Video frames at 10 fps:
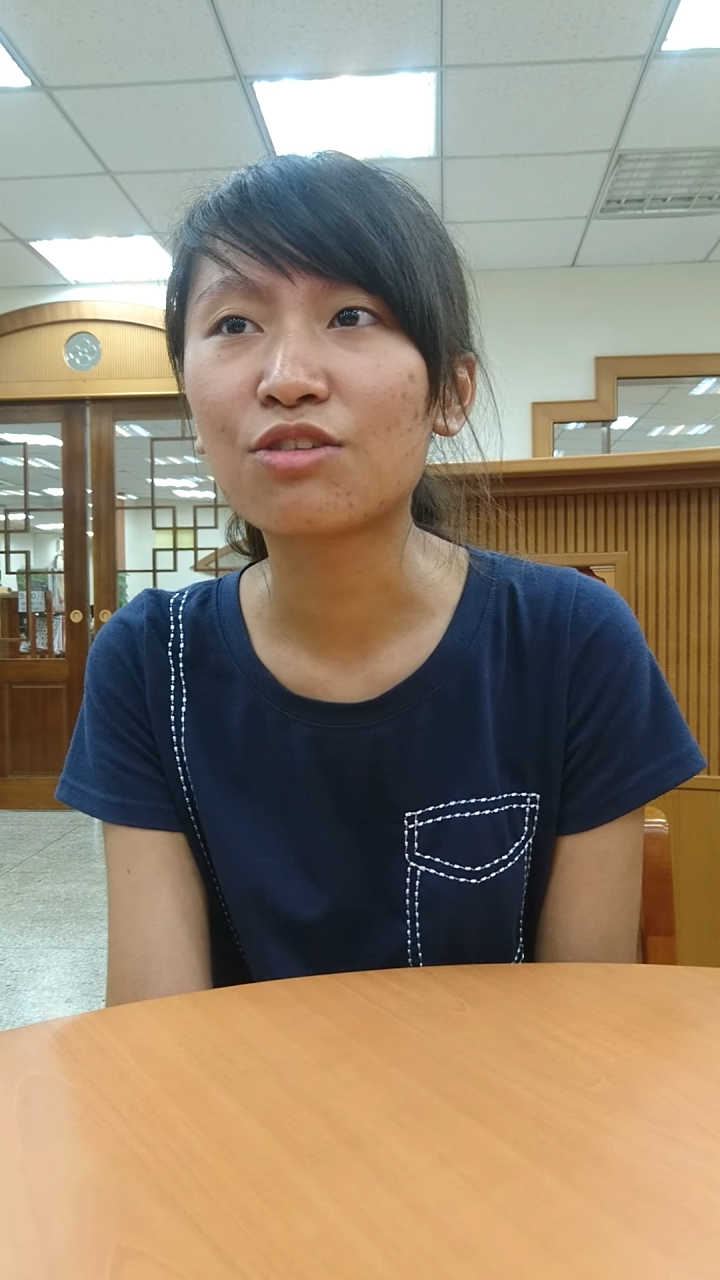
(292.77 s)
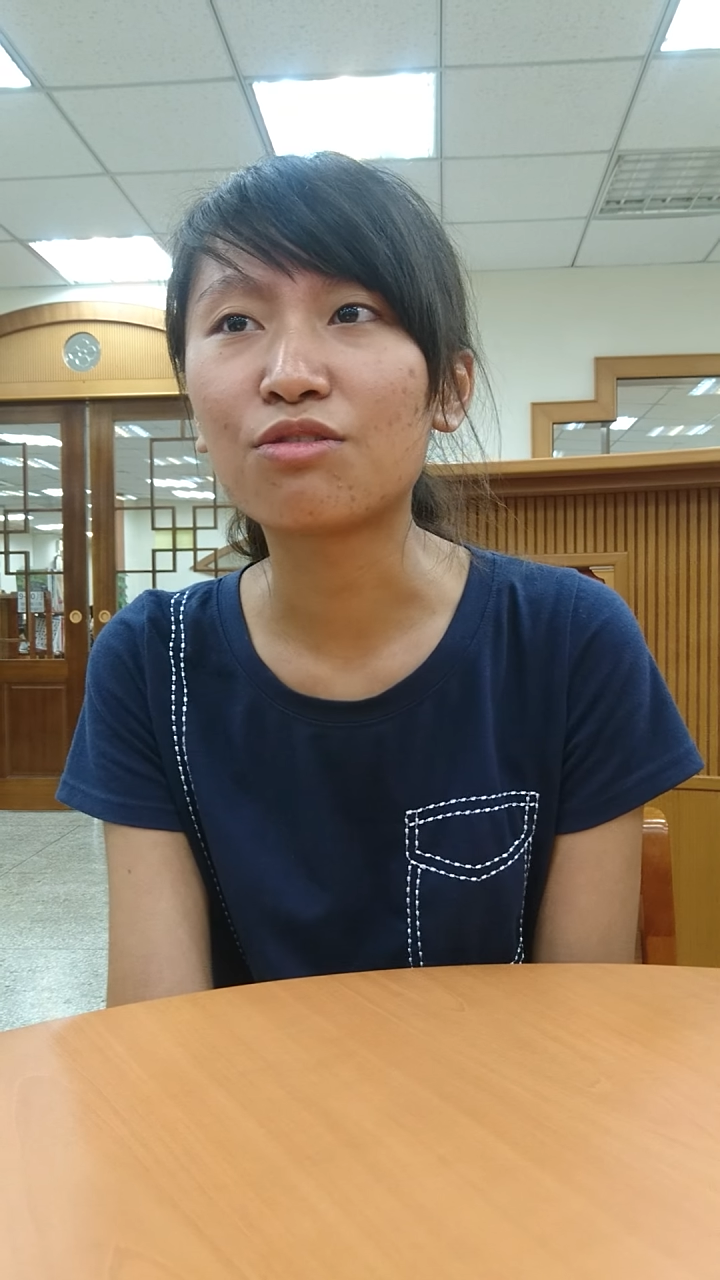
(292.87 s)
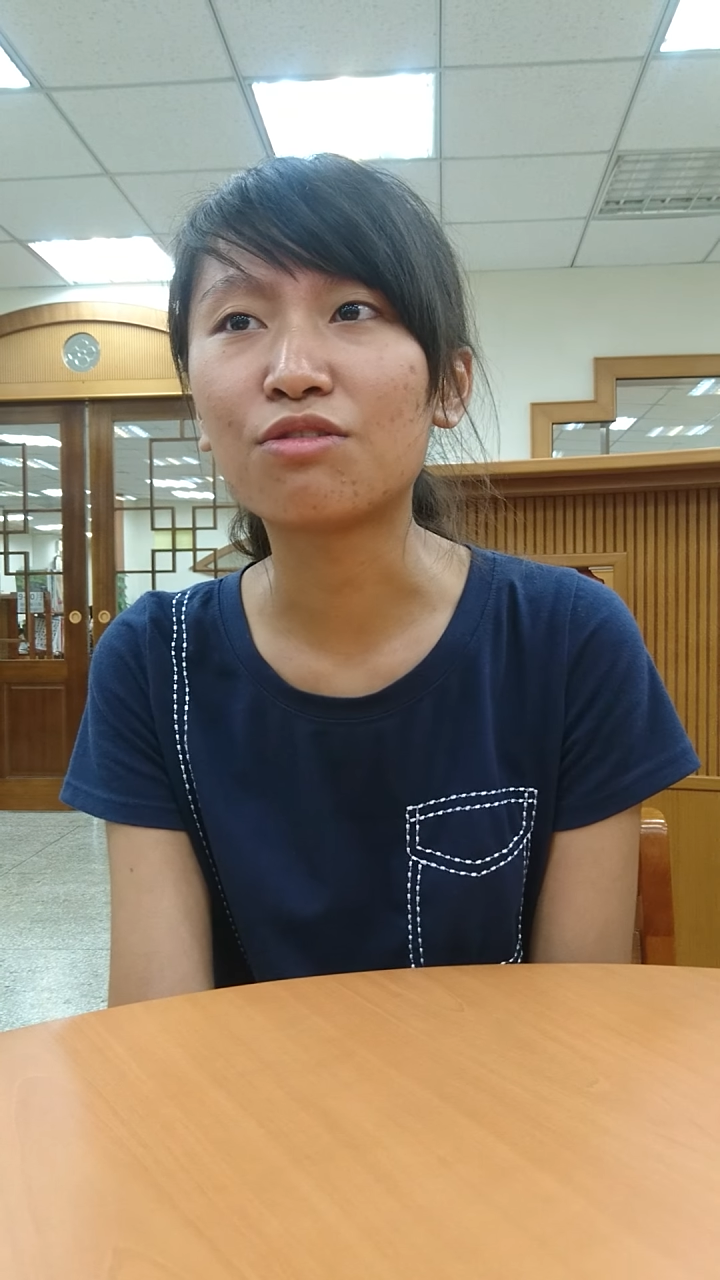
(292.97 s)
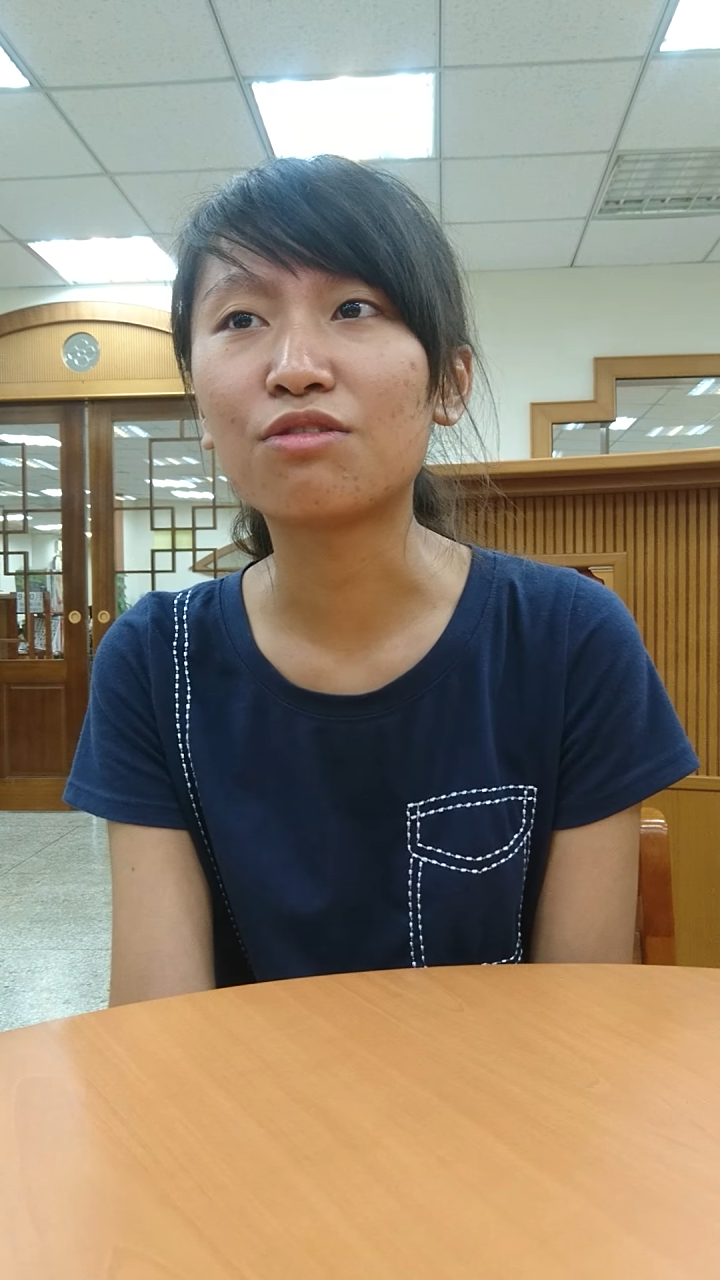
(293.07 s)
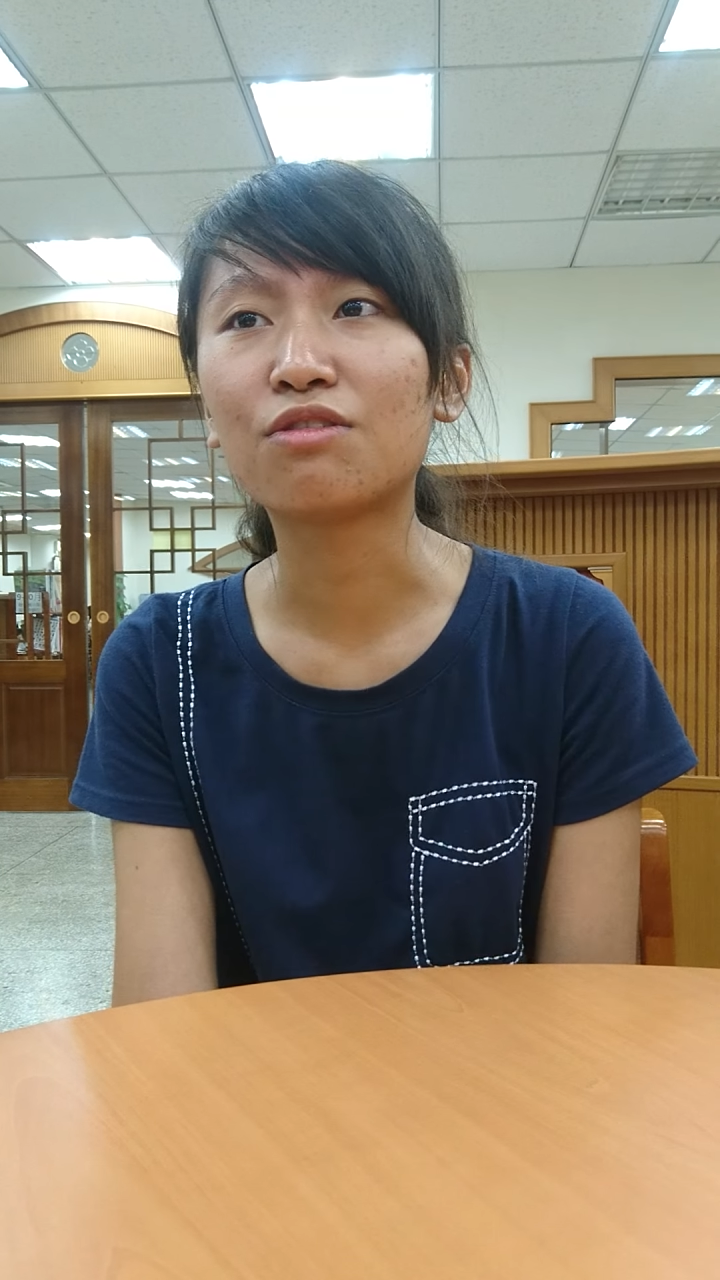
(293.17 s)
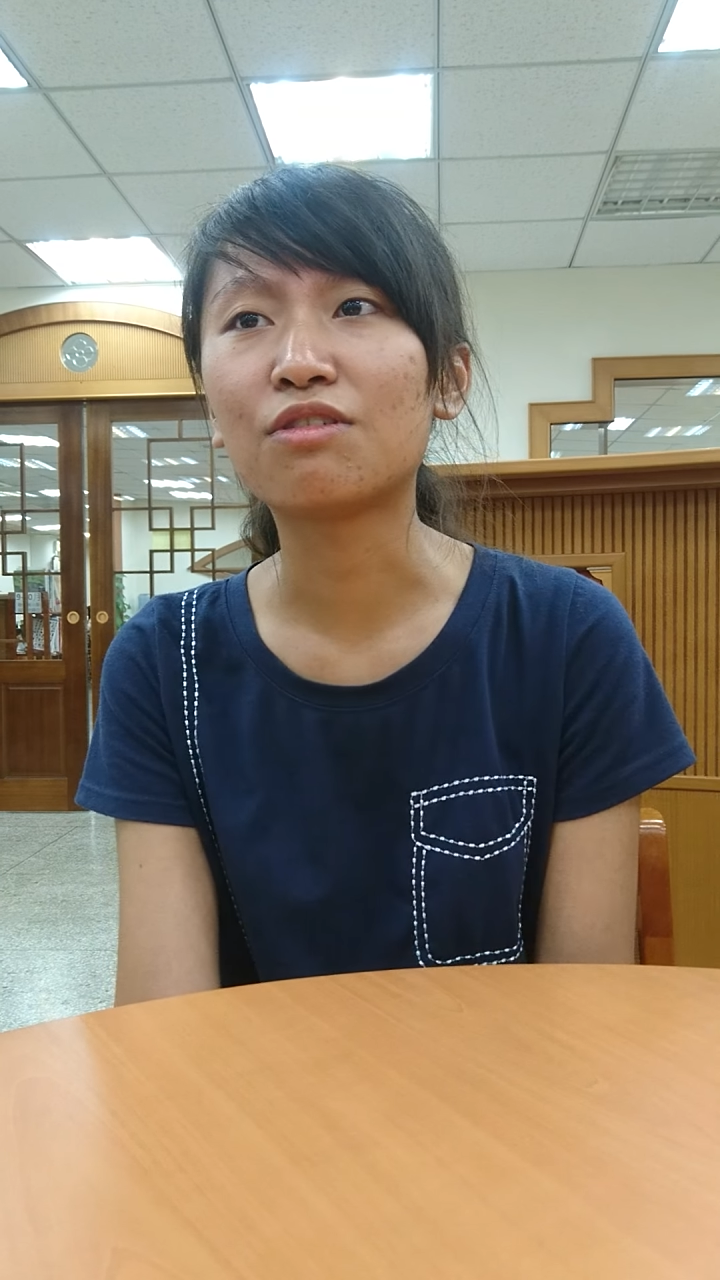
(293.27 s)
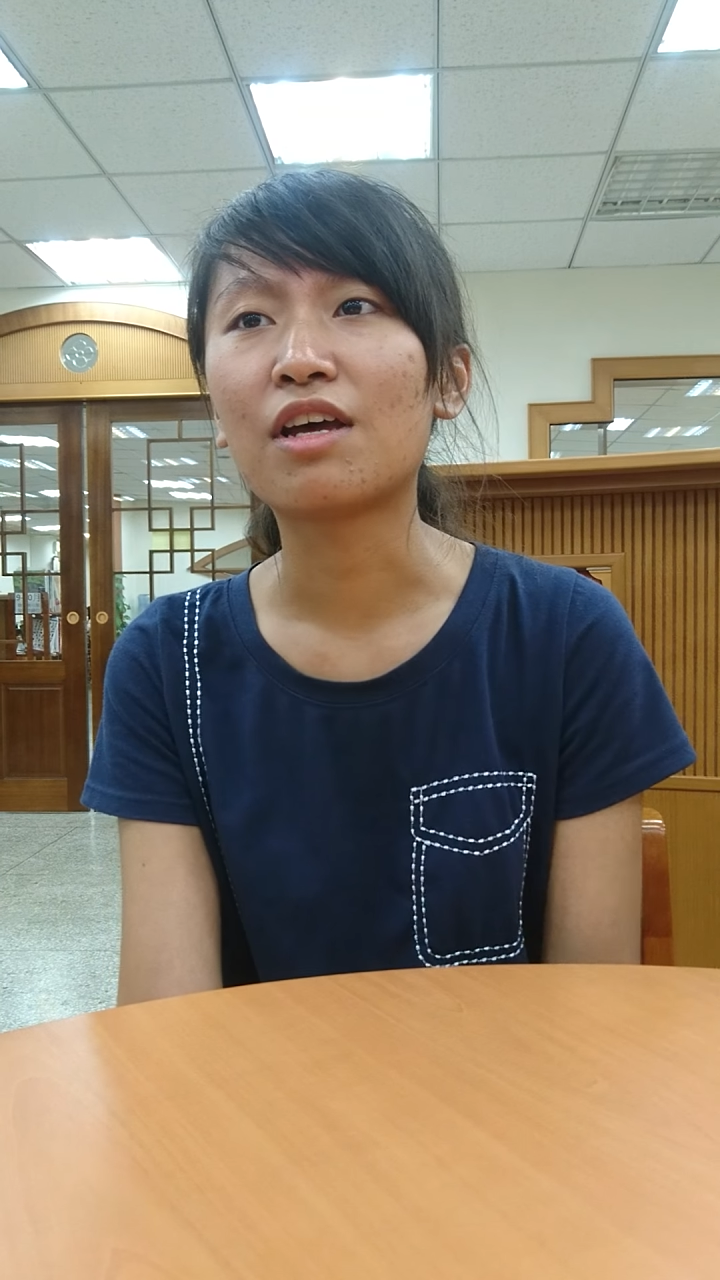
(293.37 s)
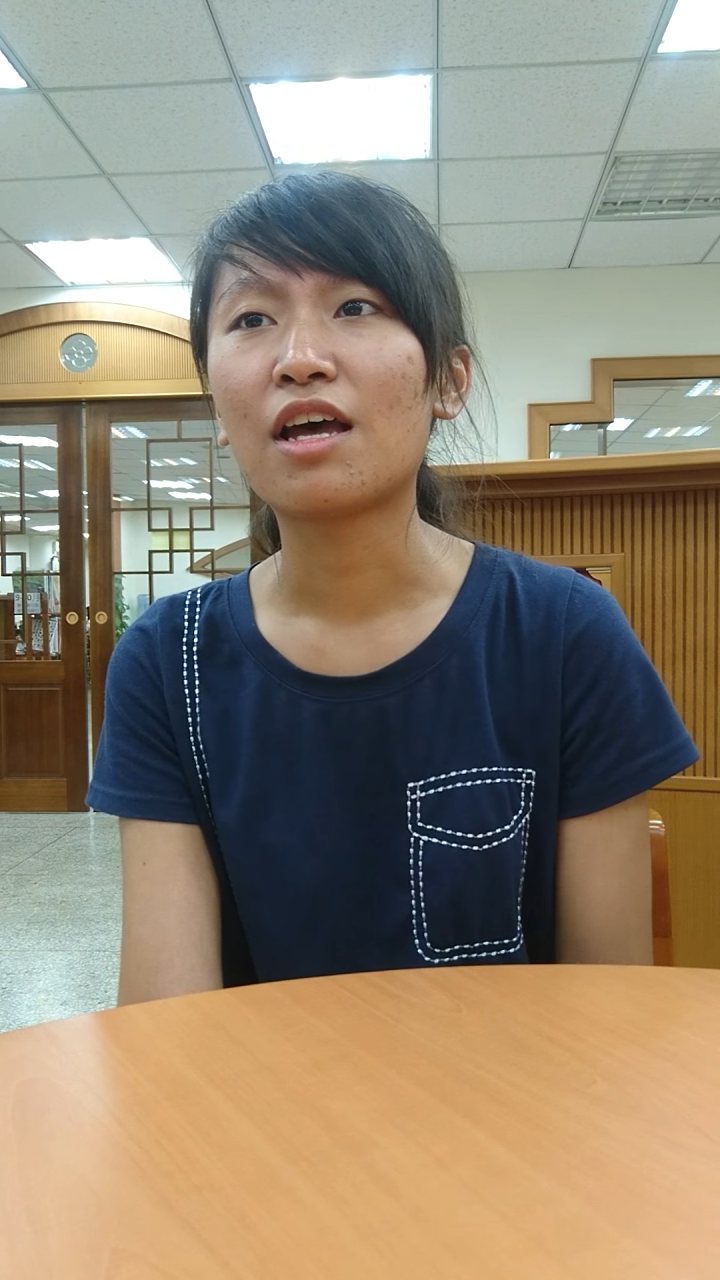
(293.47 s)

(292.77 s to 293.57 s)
to